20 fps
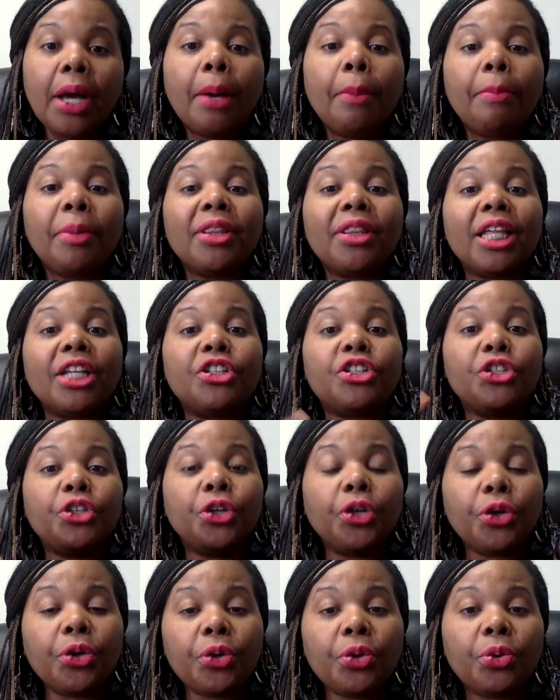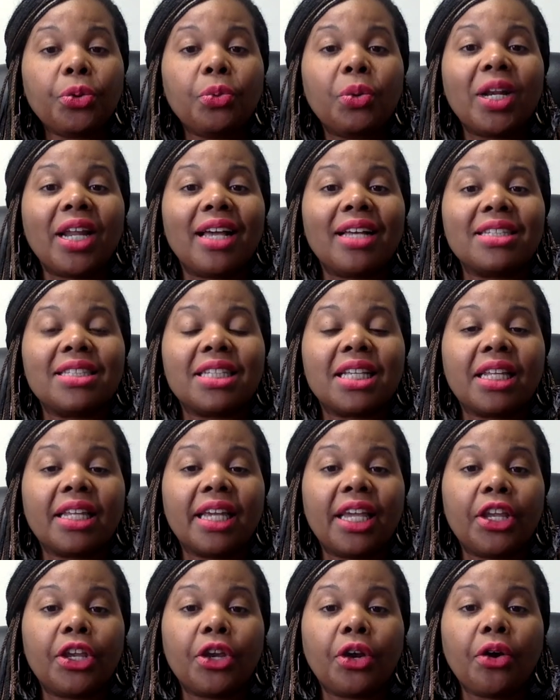but that you would
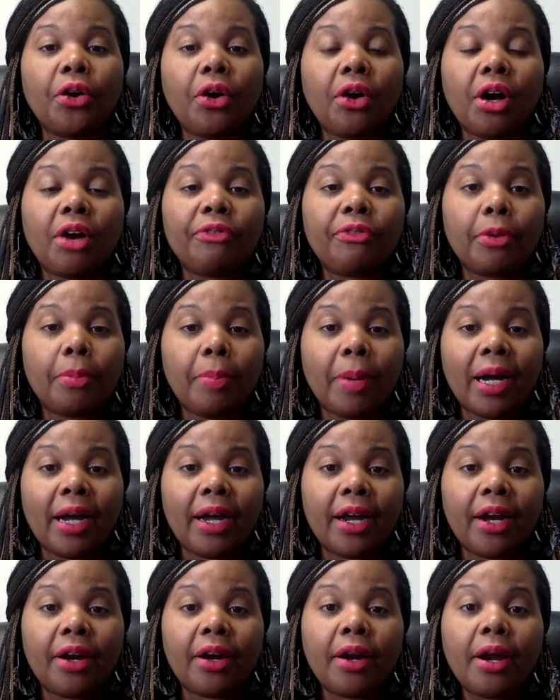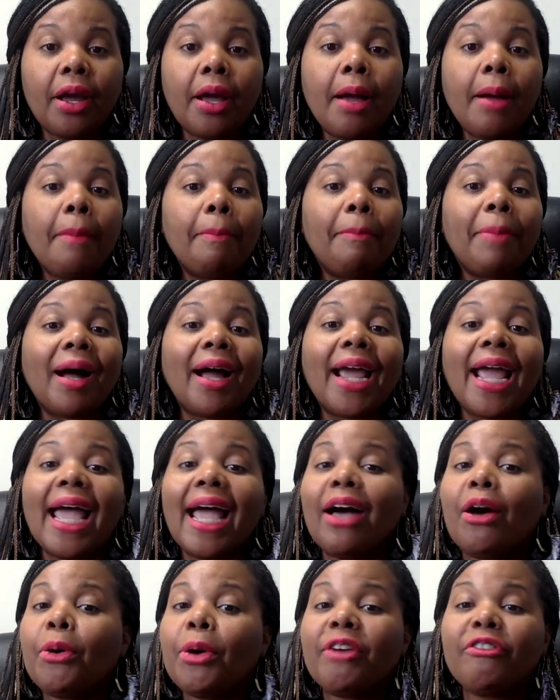escalate your offer buyer by
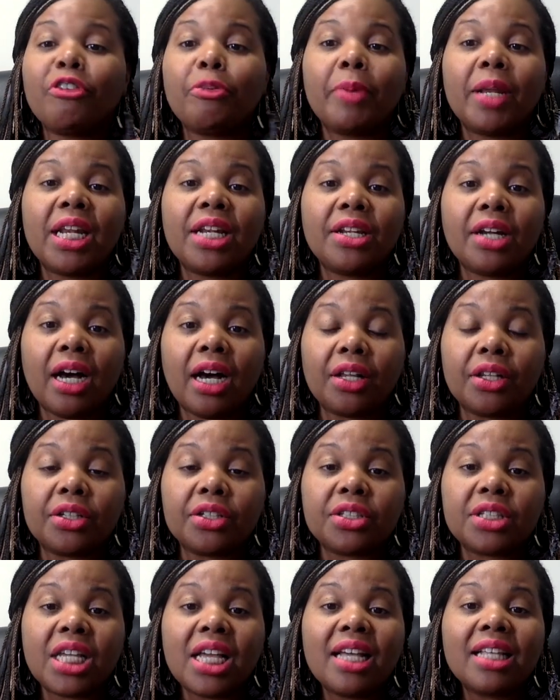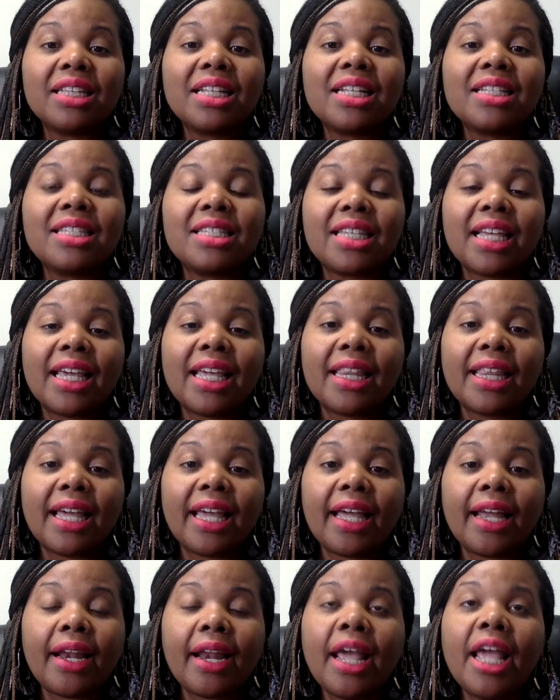however many dollars. Let's say
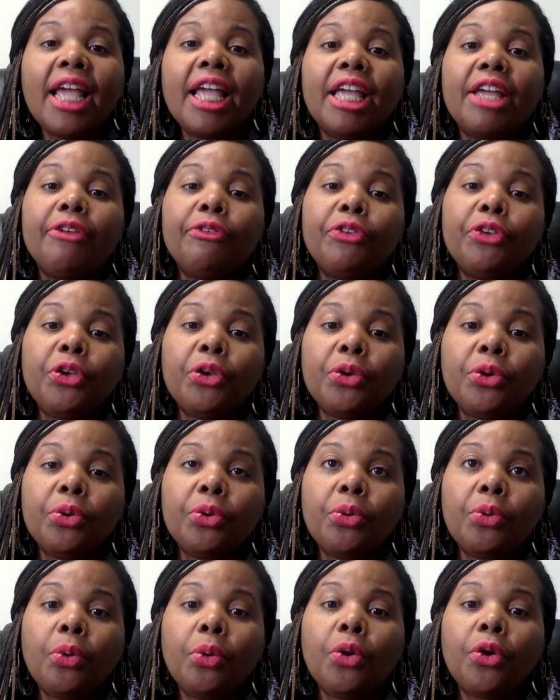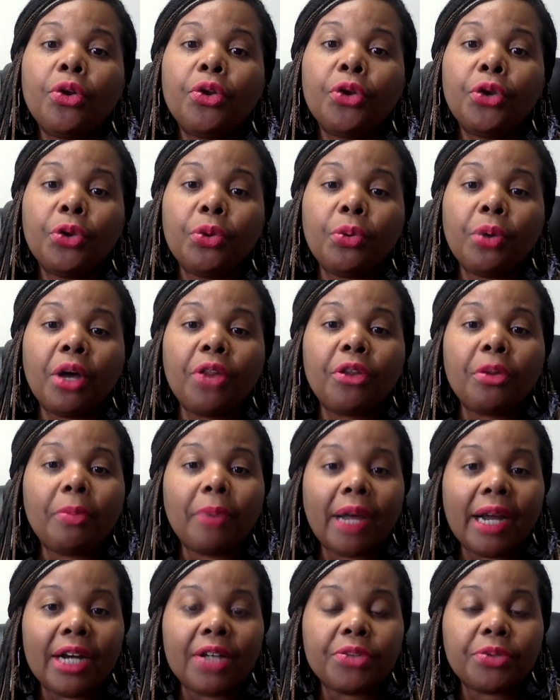that if you knew other
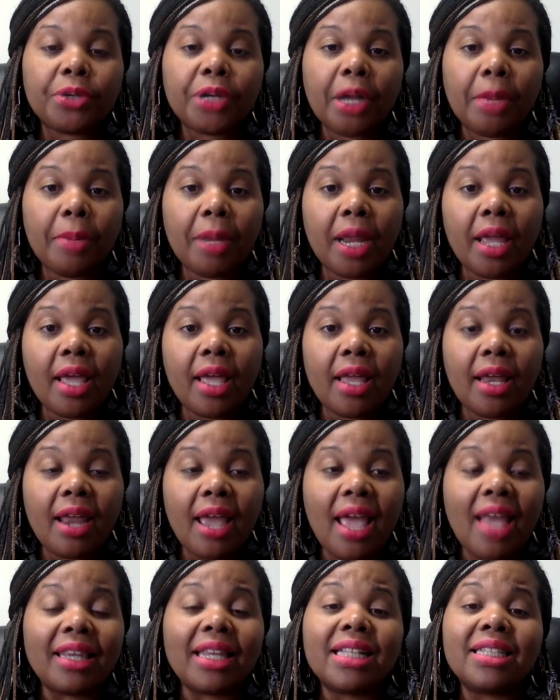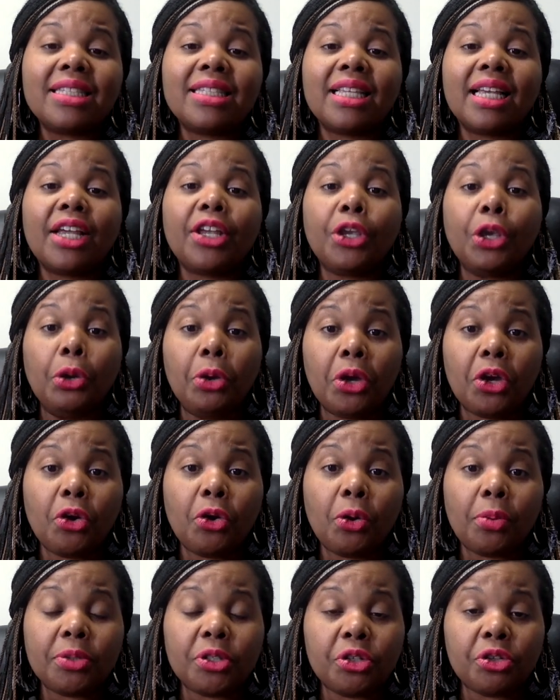buyers were coming in, and let's say you could go
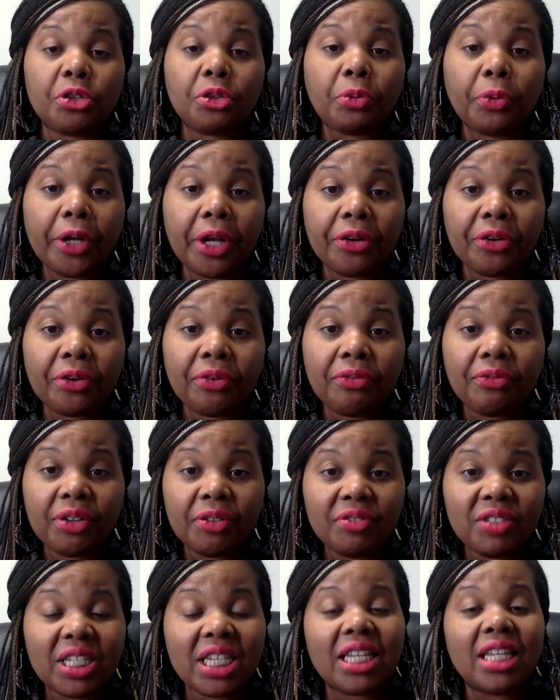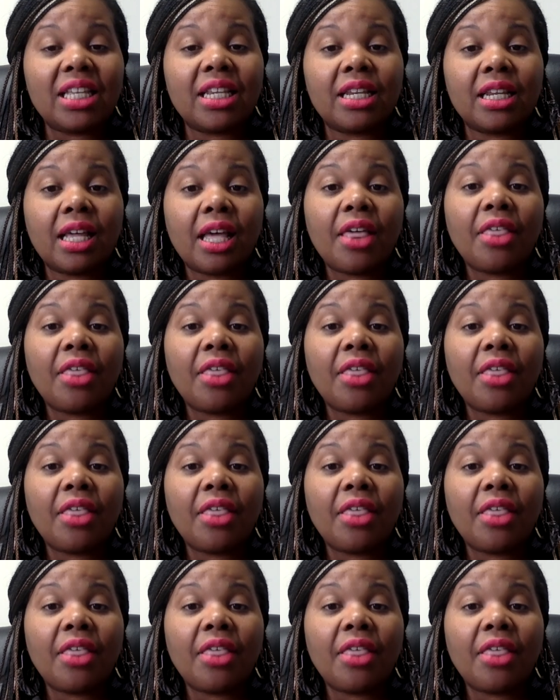up to $315,000,